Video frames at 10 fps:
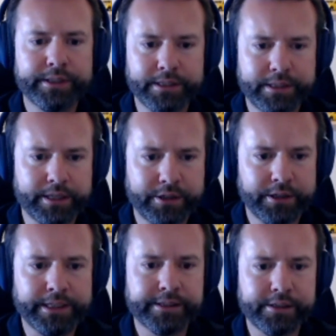etc.,
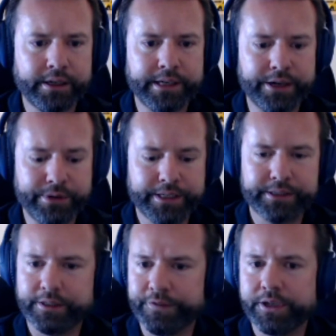inside a
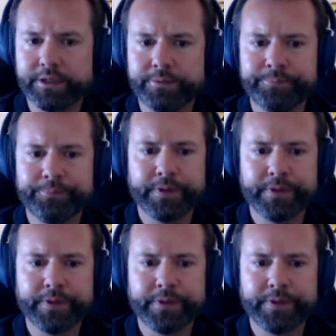register function.